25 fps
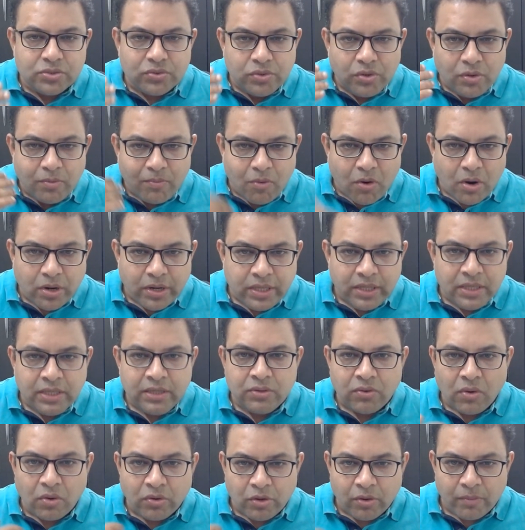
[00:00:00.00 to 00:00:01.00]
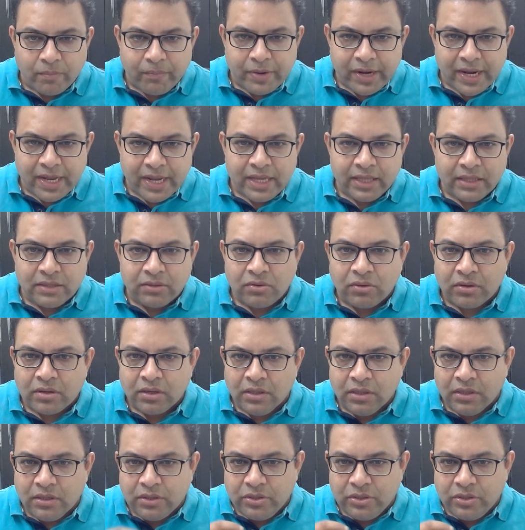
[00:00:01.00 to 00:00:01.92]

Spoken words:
to your body or your breath, or,